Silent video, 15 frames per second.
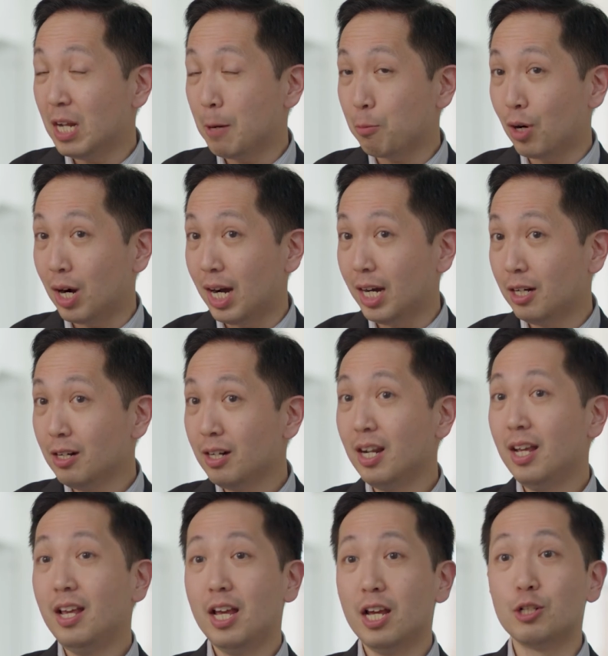day prior,
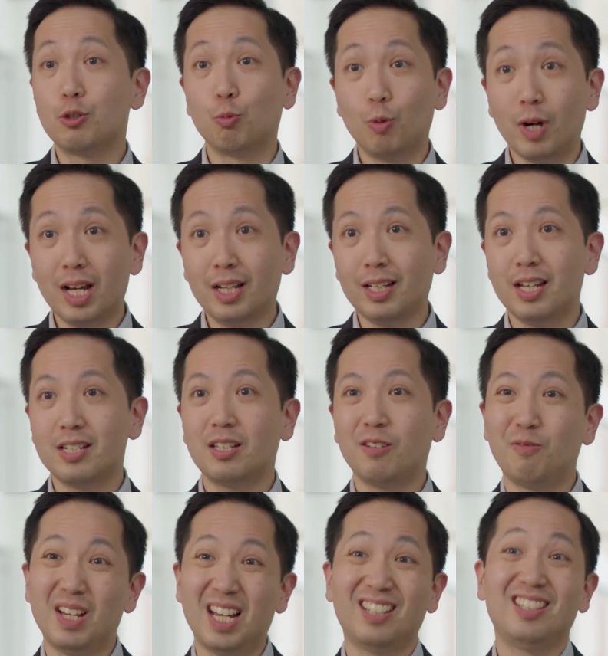as well as the
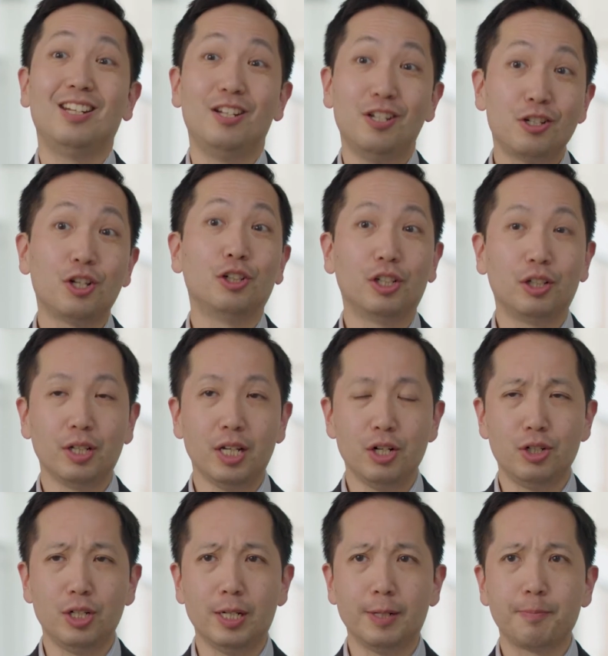fact that it is a little
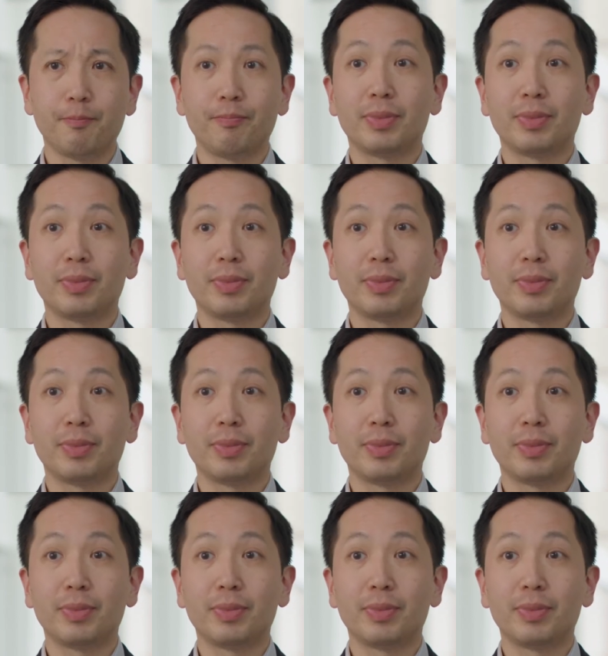itchy.